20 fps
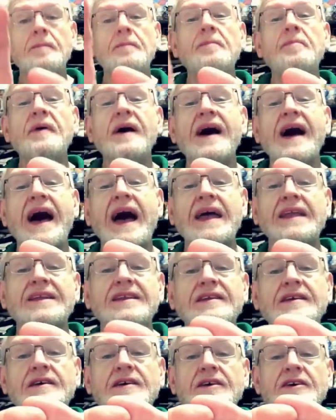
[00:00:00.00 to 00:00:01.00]
But
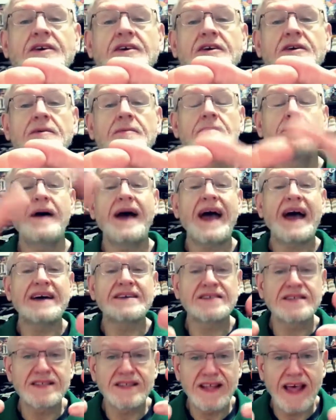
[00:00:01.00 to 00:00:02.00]

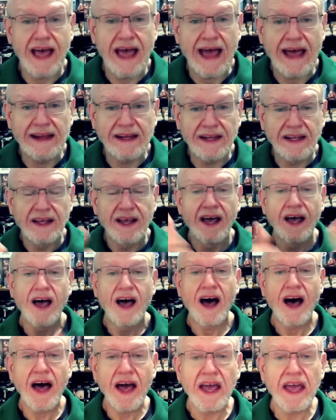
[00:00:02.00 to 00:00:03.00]
past that,
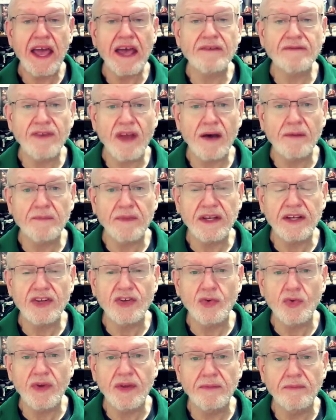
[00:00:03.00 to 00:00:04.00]
I have not been
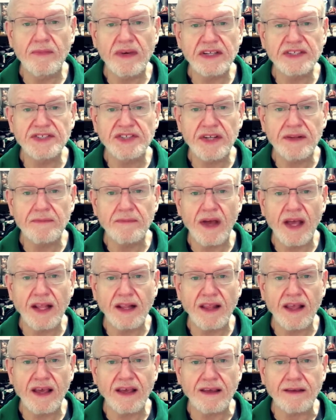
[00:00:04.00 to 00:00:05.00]
doing much in my
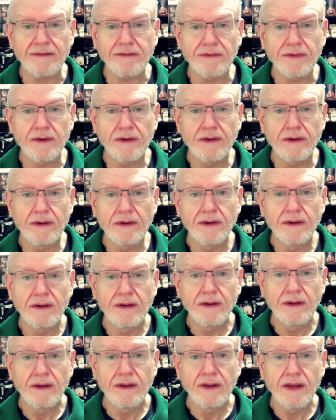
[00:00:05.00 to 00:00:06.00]
life.
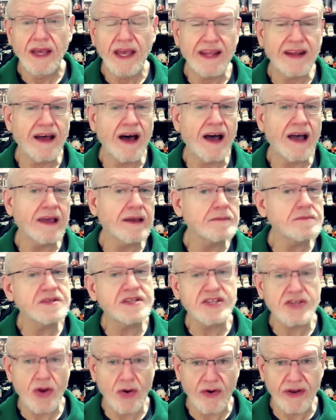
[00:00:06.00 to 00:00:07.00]
And I am
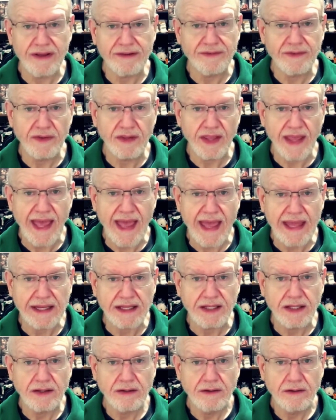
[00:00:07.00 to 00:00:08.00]
sorry for that.
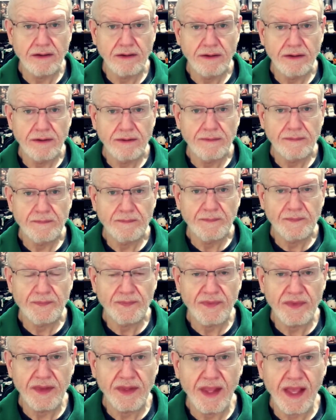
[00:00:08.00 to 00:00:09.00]

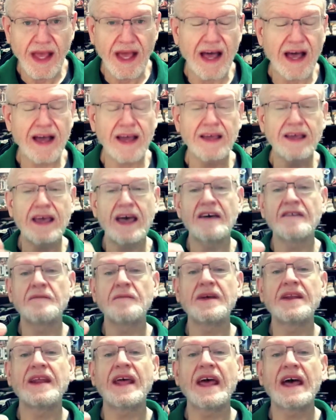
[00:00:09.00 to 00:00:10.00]
I have
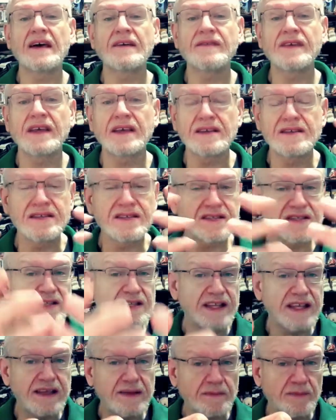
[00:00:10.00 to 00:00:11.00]
been having
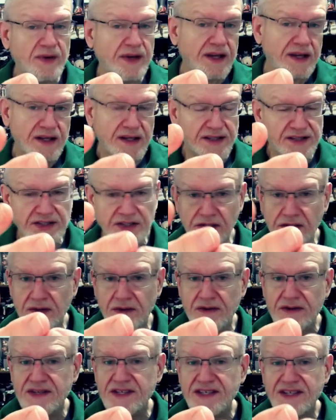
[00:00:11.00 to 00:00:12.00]
sleep
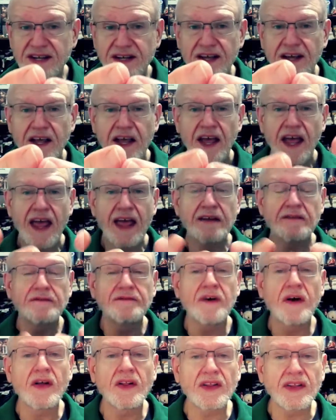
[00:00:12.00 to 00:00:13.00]
issues and
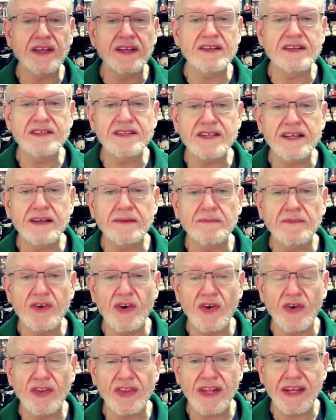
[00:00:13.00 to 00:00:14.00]
falling asleep
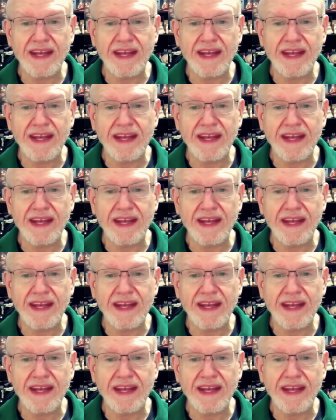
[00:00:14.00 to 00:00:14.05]
during the